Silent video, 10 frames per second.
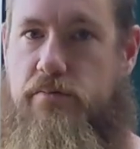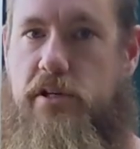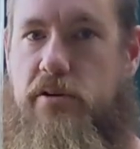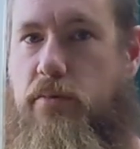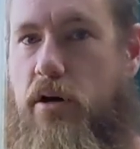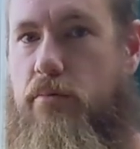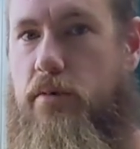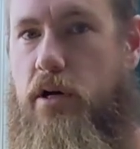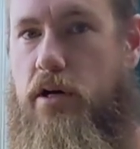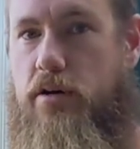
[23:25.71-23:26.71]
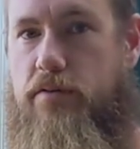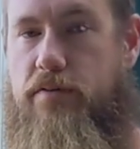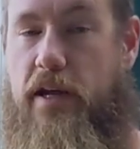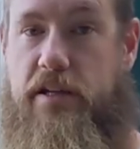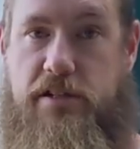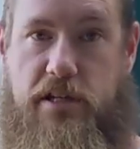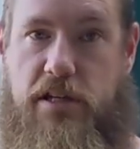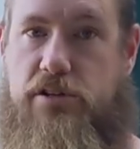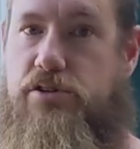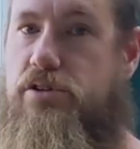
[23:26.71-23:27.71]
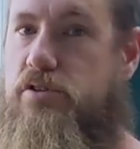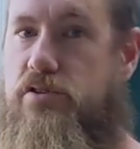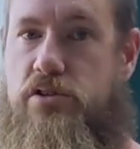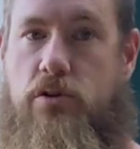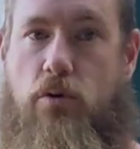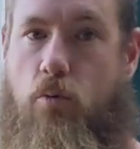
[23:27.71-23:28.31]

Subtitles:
minimum of 18 inches,